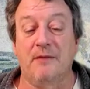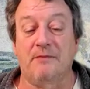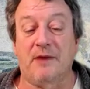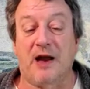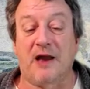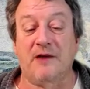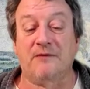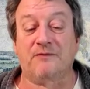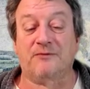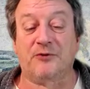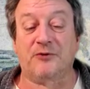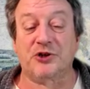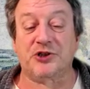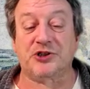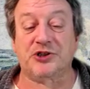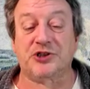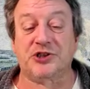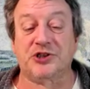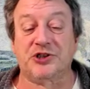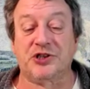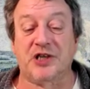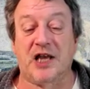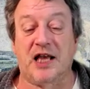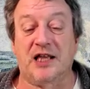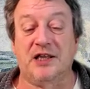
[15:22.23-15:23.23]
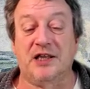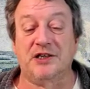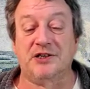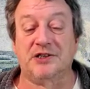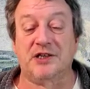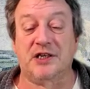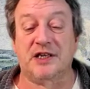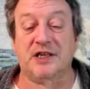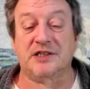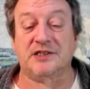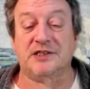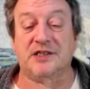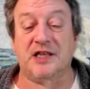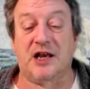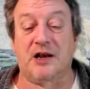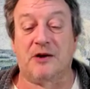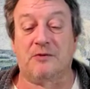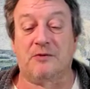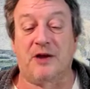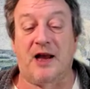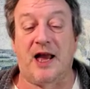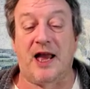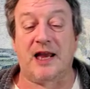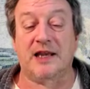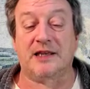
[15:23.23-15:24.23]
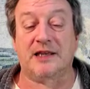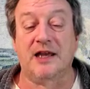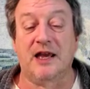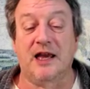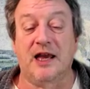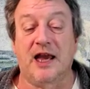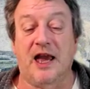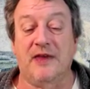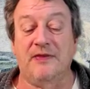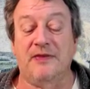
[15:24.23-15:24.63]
might first challenge it as their right